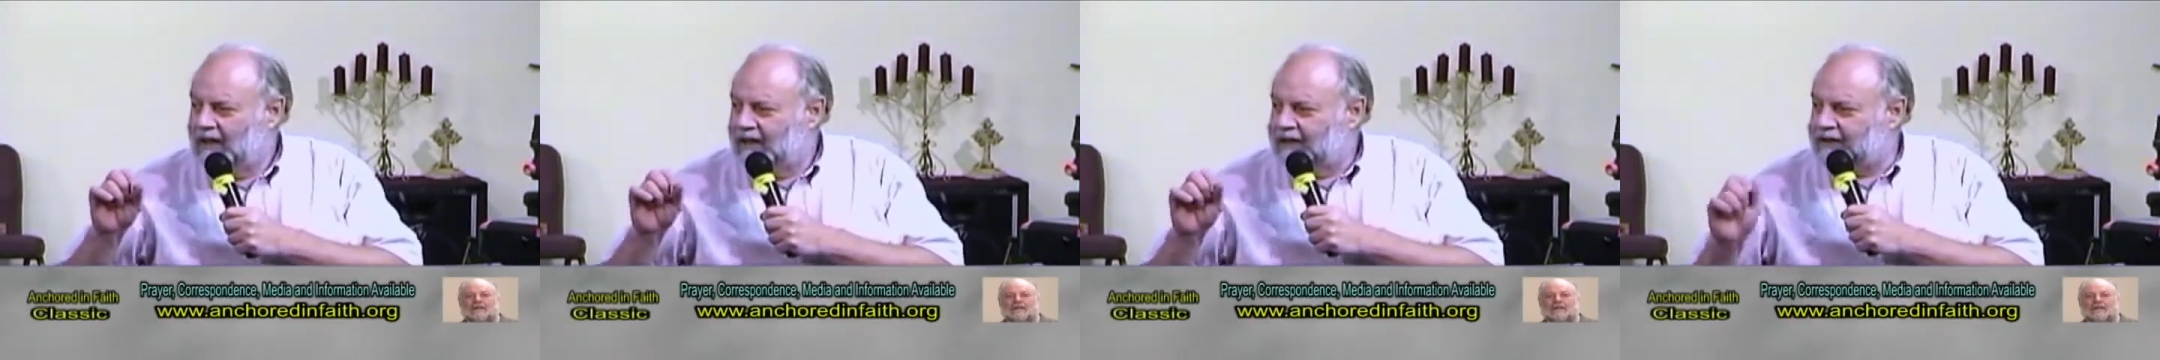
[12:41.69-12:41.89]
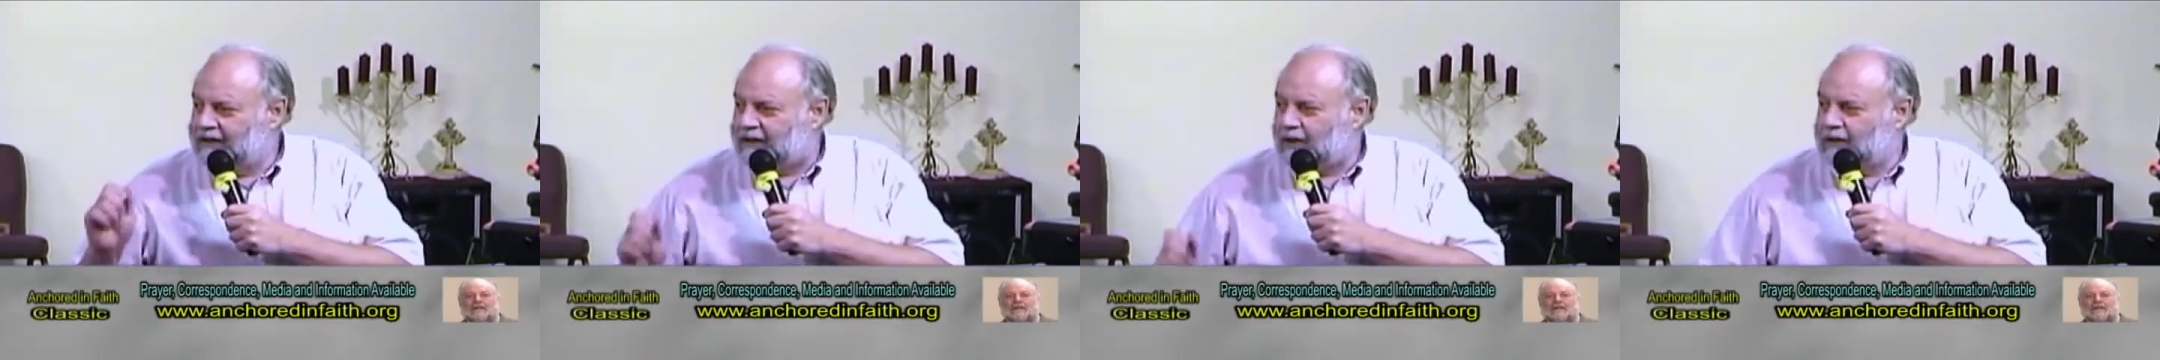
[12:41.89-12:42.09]

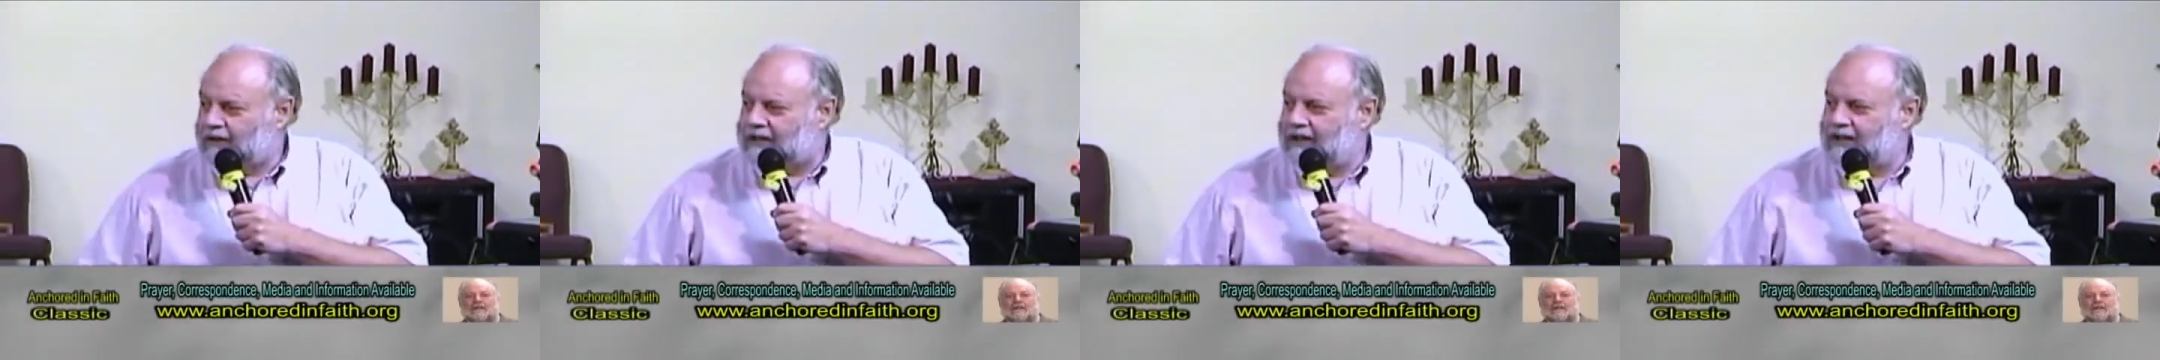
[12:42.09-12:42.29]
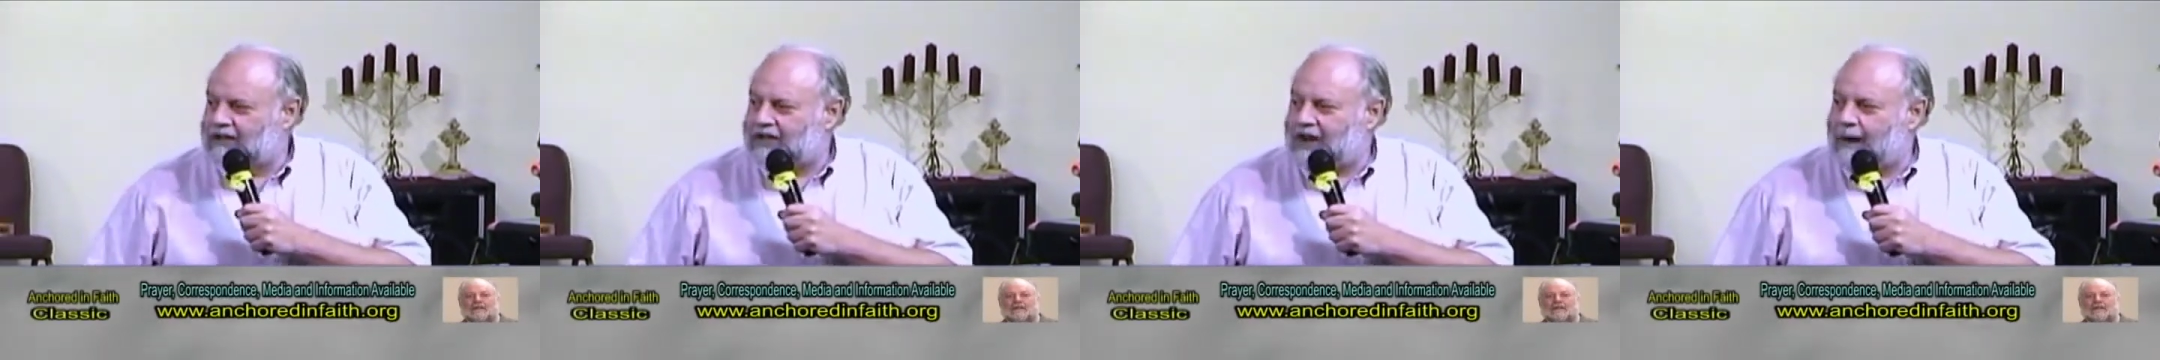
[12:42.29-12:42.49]
the
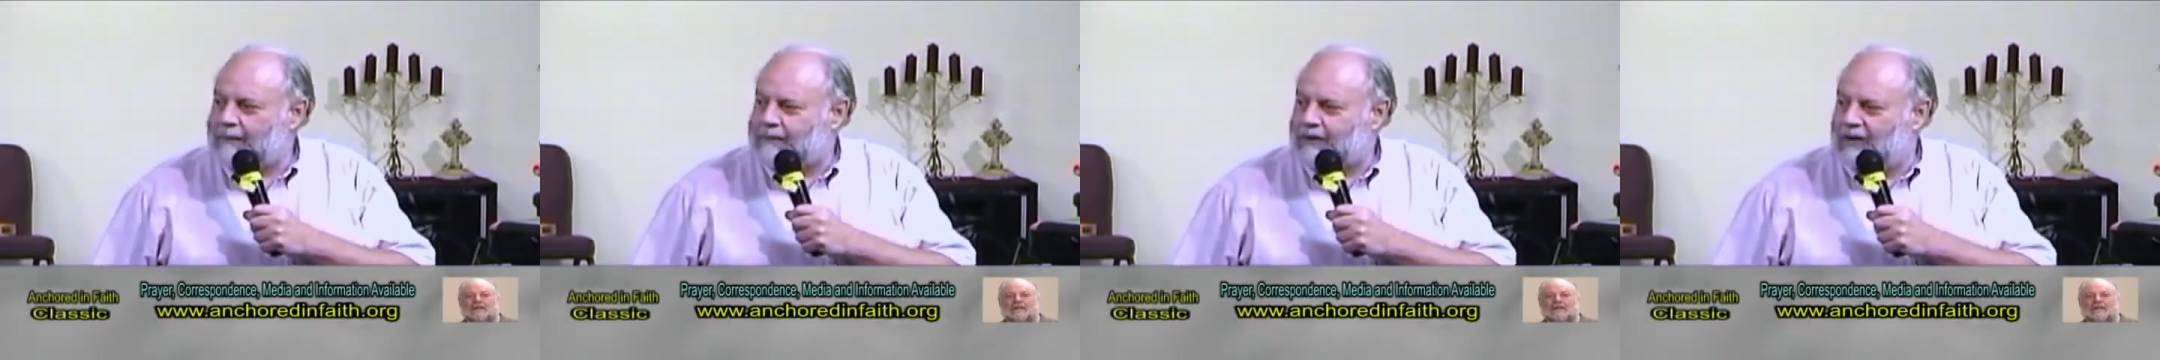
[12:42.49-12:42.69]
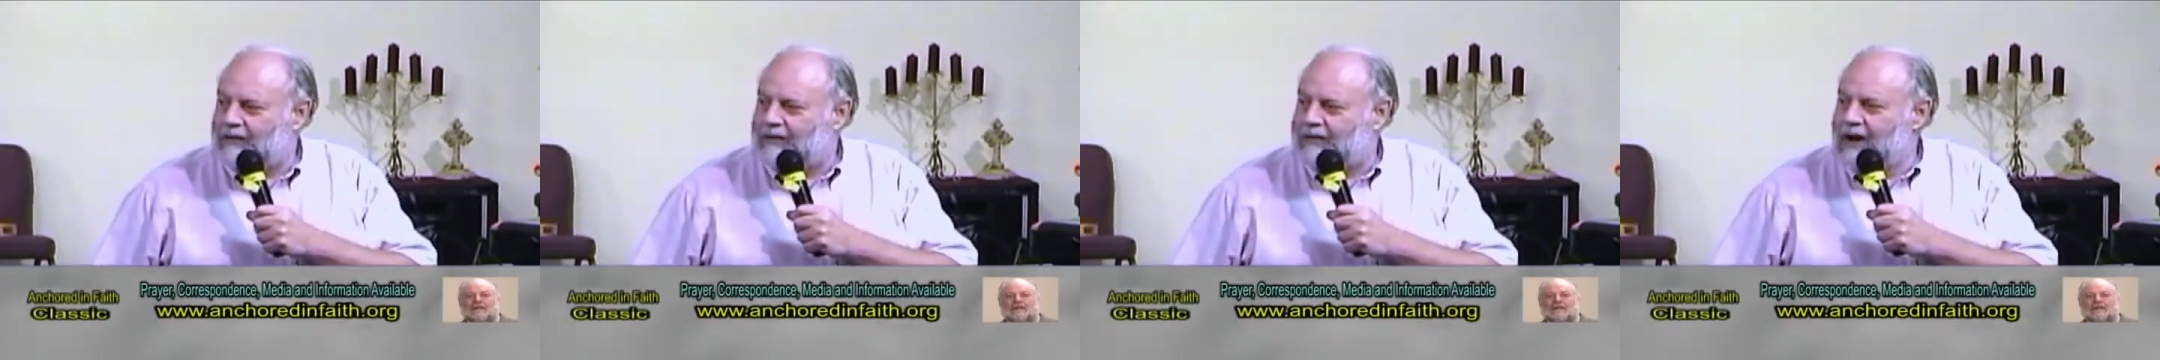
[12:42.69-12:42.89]
13th
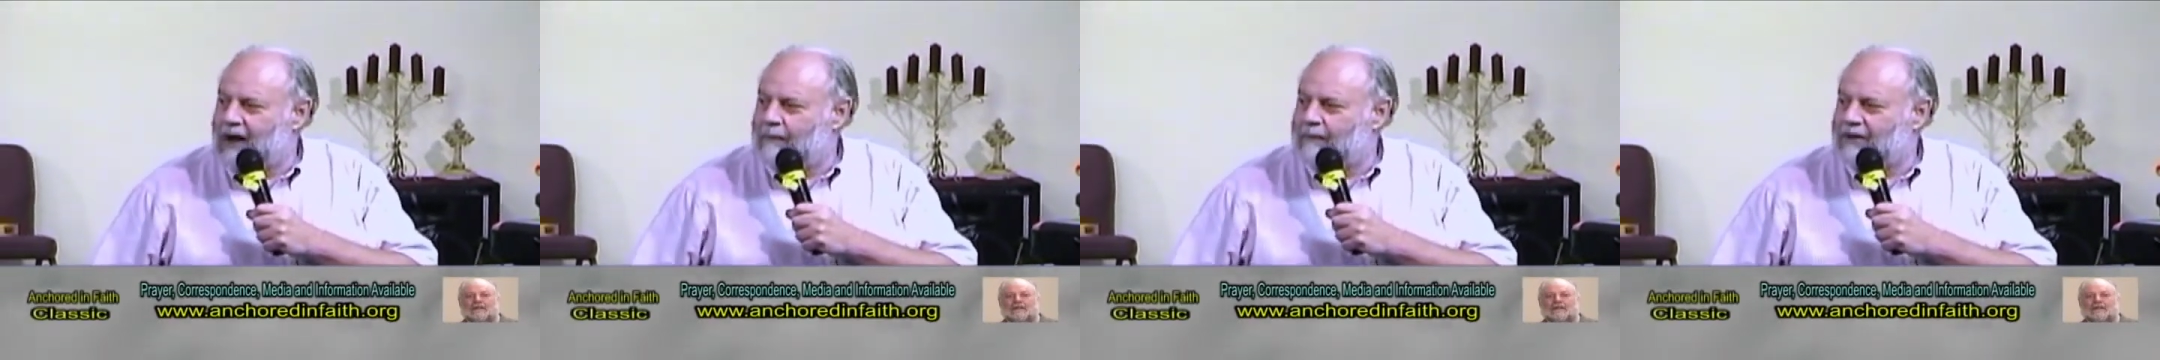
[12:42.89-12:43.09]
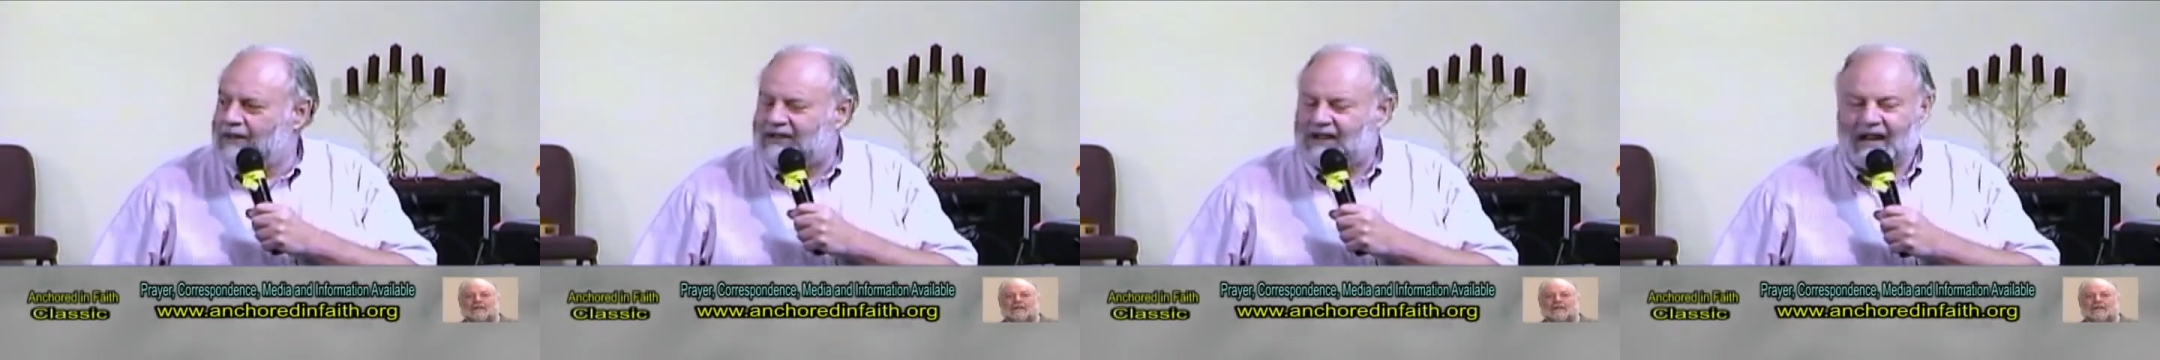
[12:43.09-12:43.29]
chapter of
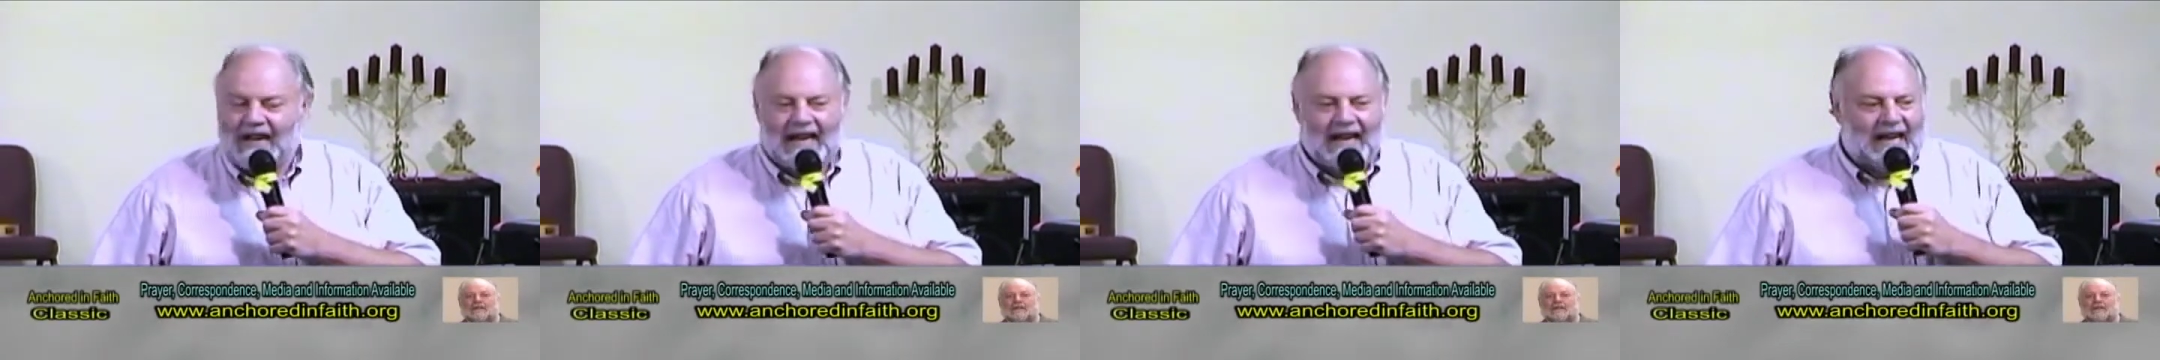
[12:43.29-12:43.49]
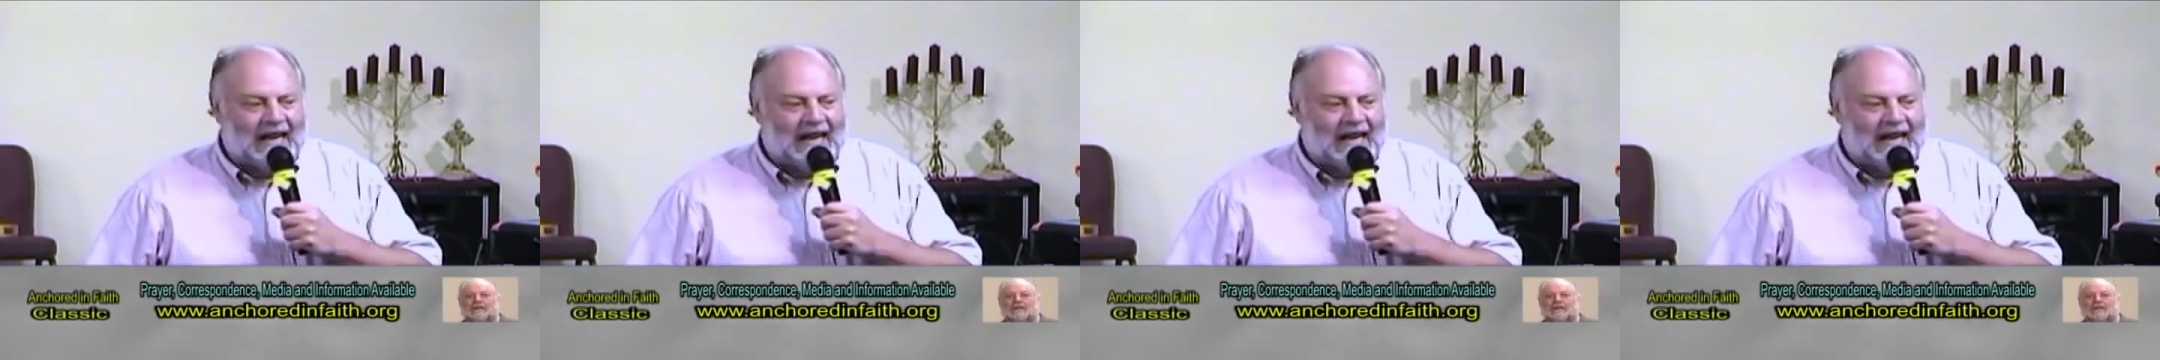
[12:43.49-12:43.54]
Numbers.